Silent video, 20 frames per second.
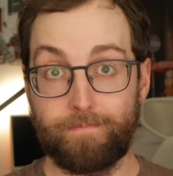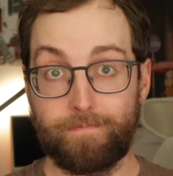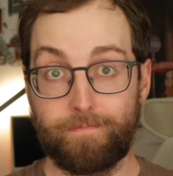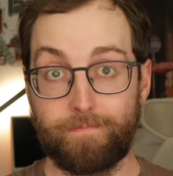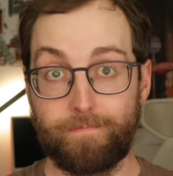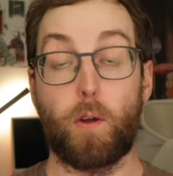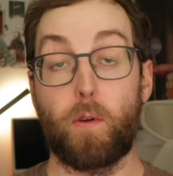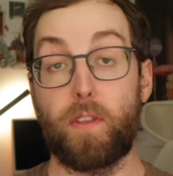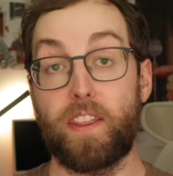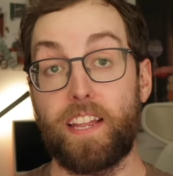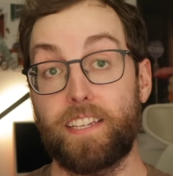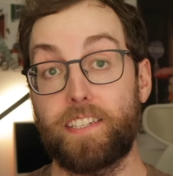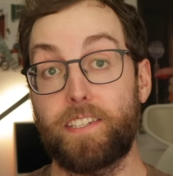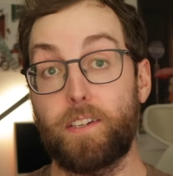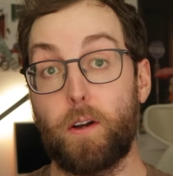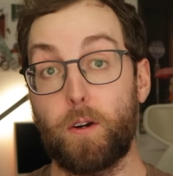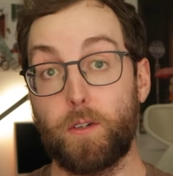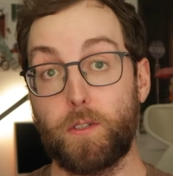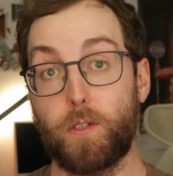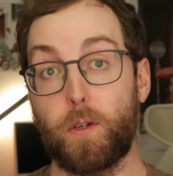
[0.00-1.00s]
So that's
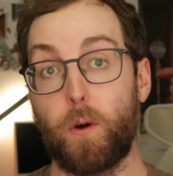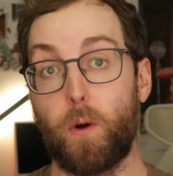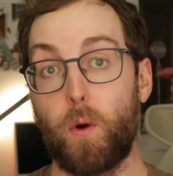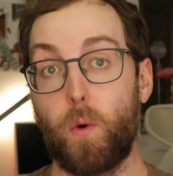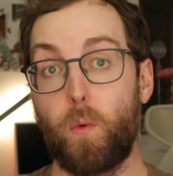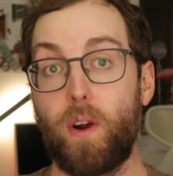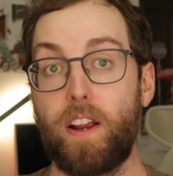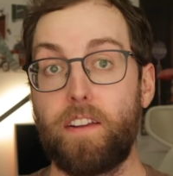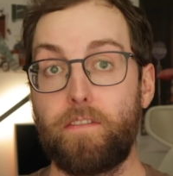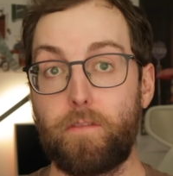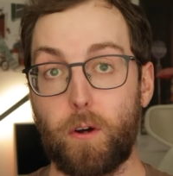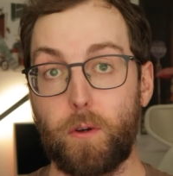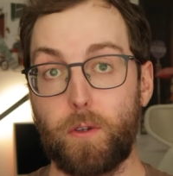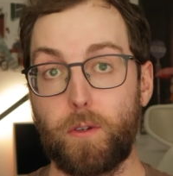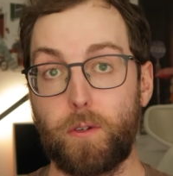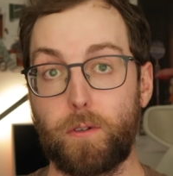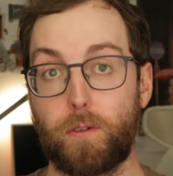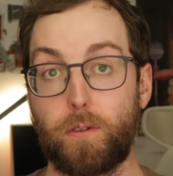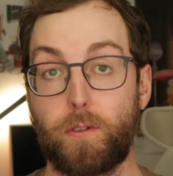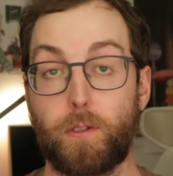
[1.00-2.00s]
also a way for
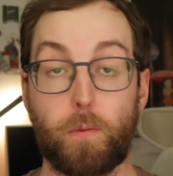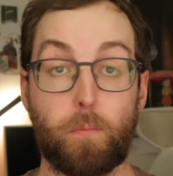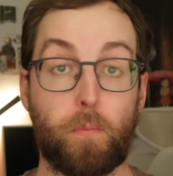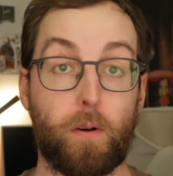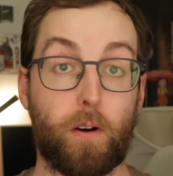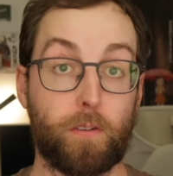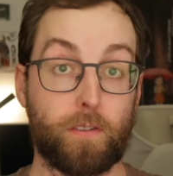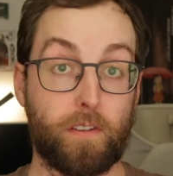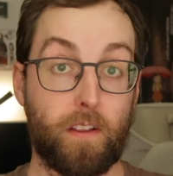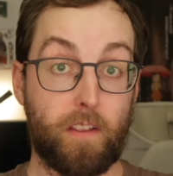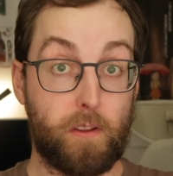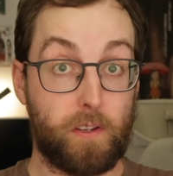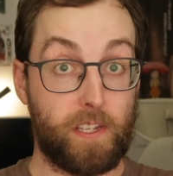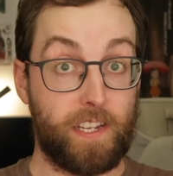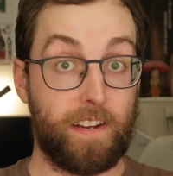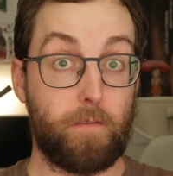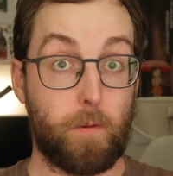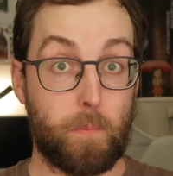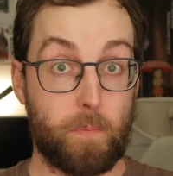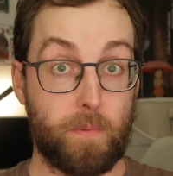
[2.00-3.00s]
you to support the
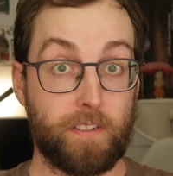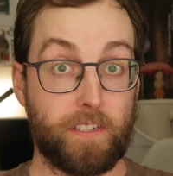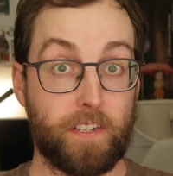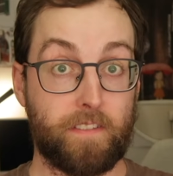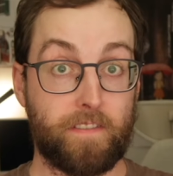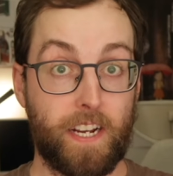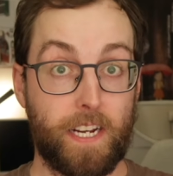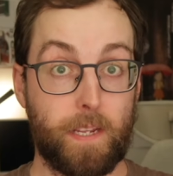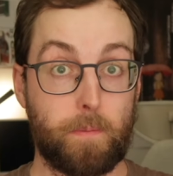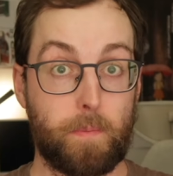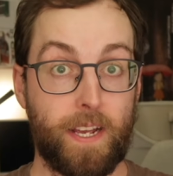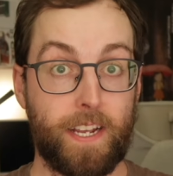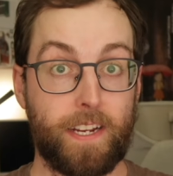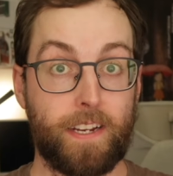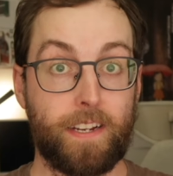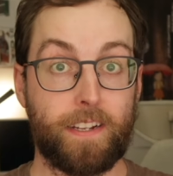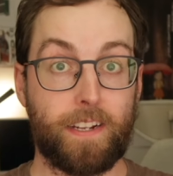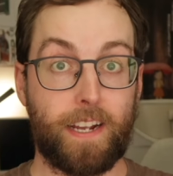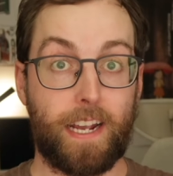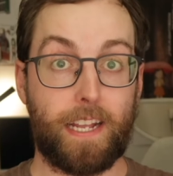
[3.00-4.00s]
development of
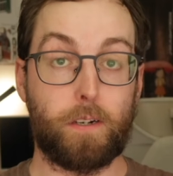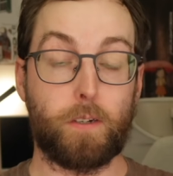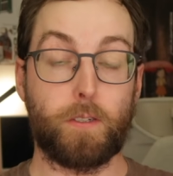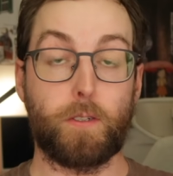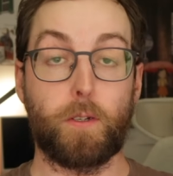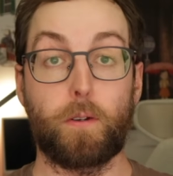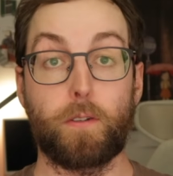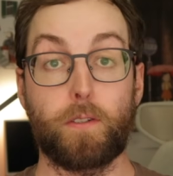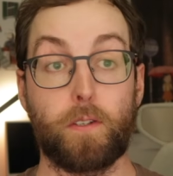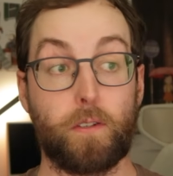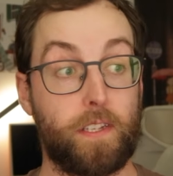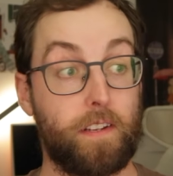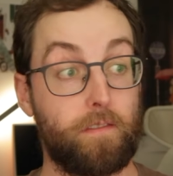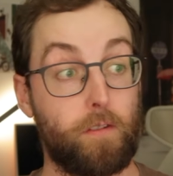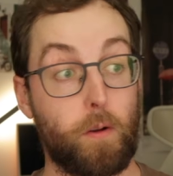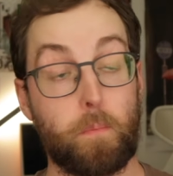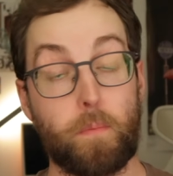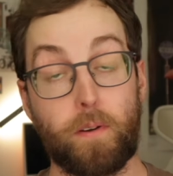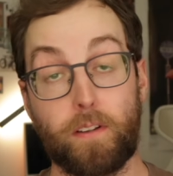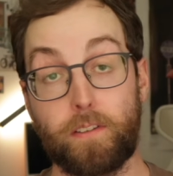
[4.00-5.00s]
Callipeg and also the
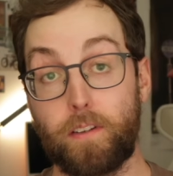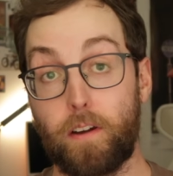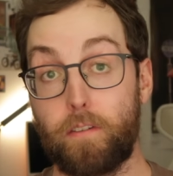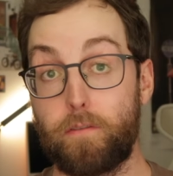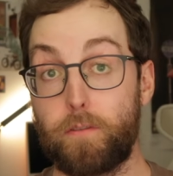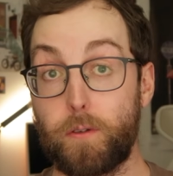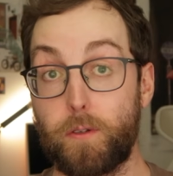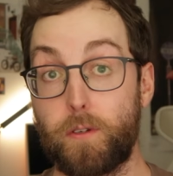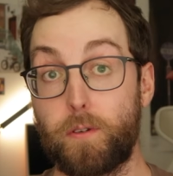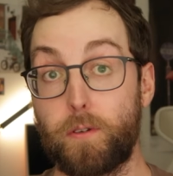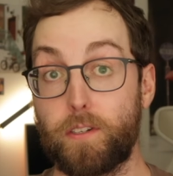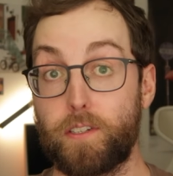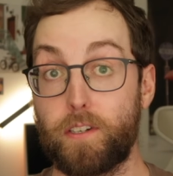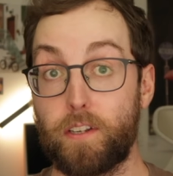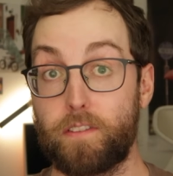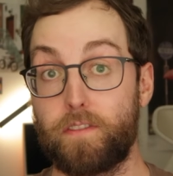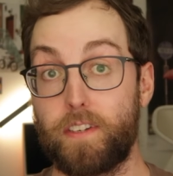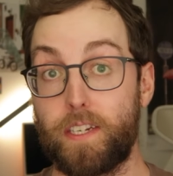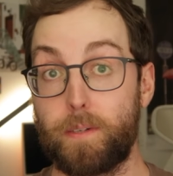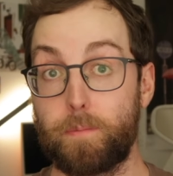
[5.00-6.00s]
development of future
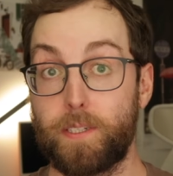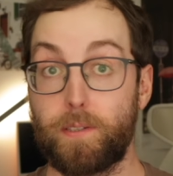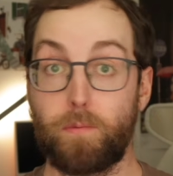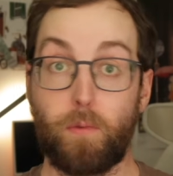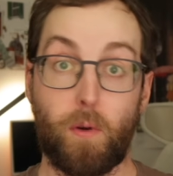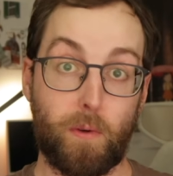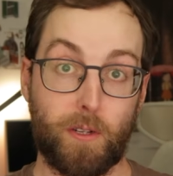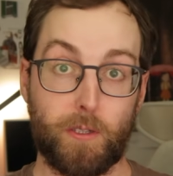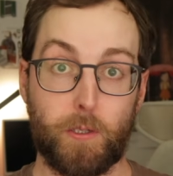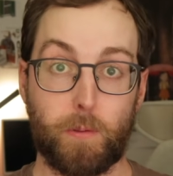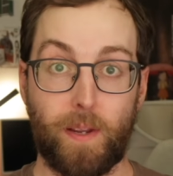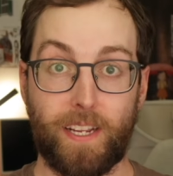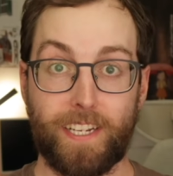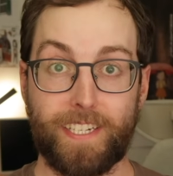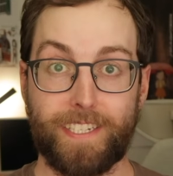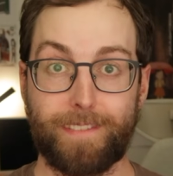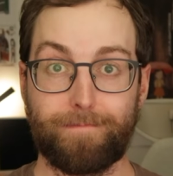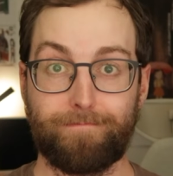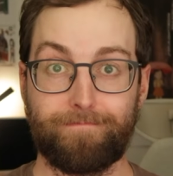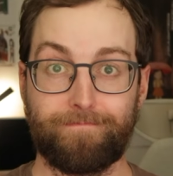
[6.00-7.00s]
short films we want to make.